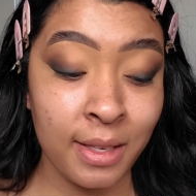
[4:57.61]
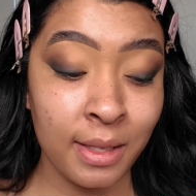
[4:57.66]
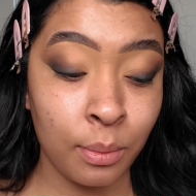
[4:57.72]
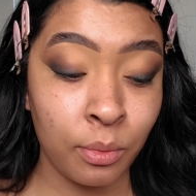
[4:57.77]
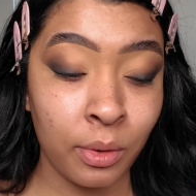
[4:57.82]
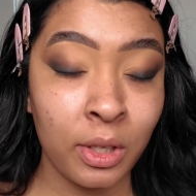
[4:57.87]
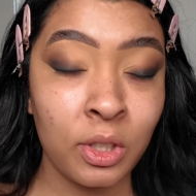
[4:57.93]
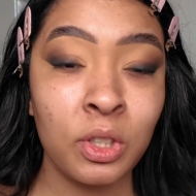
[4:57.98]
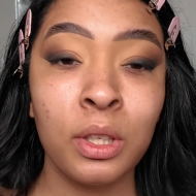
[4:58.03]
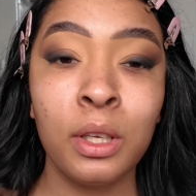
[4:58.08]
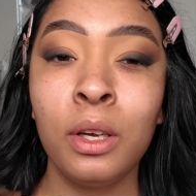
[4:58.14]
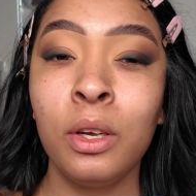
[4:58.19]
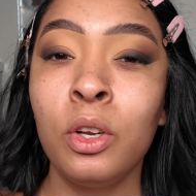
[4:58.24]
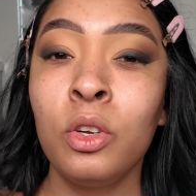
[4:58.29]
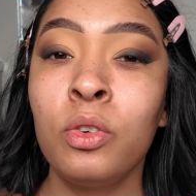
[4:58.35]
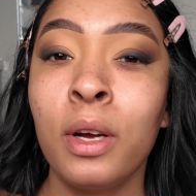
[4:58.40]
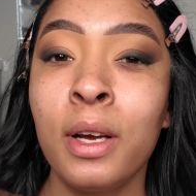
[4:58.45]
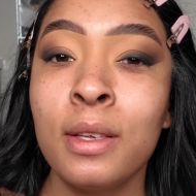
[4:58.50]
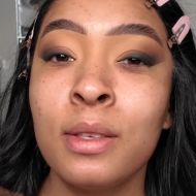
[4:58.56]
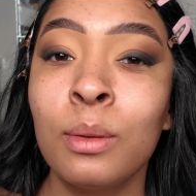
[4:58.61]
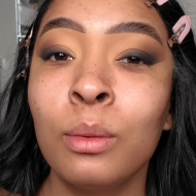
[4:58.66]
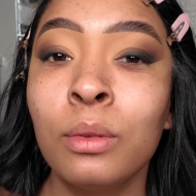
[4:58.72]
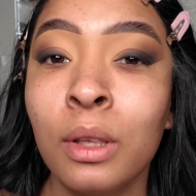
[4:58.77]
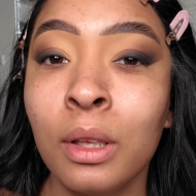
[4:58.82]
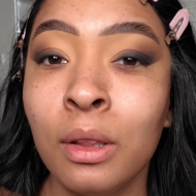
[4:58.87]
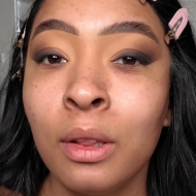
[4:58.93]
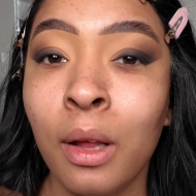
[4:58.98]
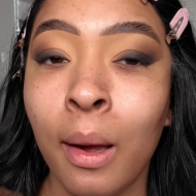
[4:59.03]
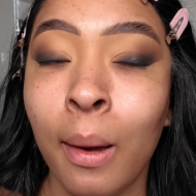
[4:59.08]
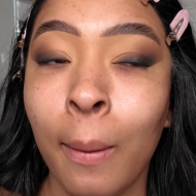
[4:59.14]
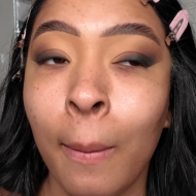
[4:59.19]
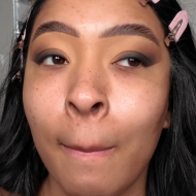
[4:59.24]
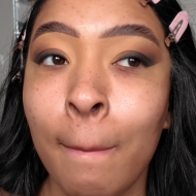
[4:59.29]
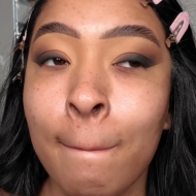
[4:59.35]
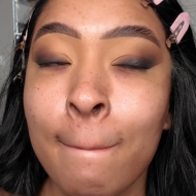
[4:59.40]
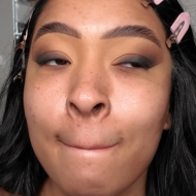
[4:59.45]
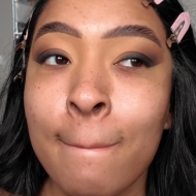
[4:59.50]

I'm actually going to try something new.